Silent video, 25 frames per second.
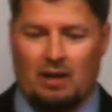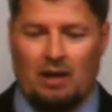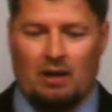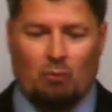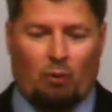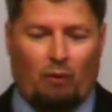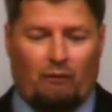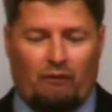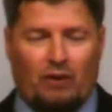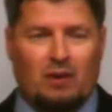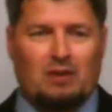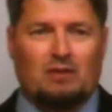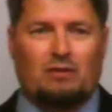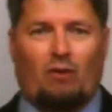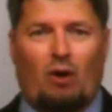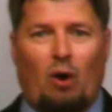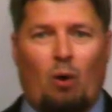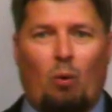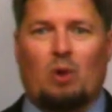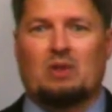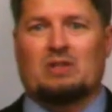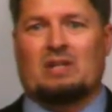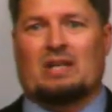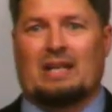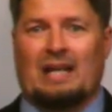Well, first of all, it
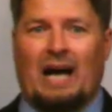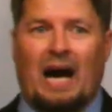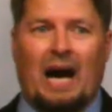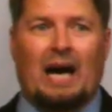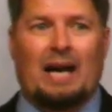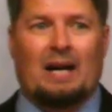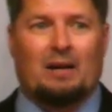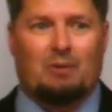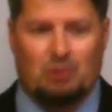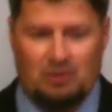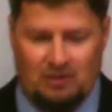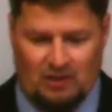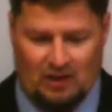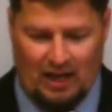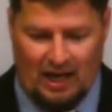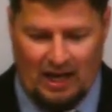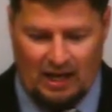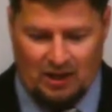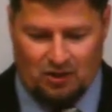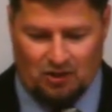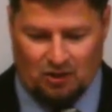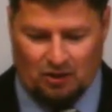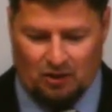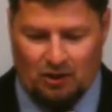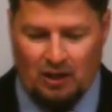wasn't God, it was an
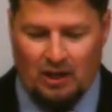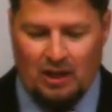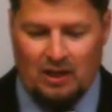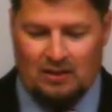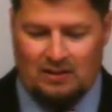angel.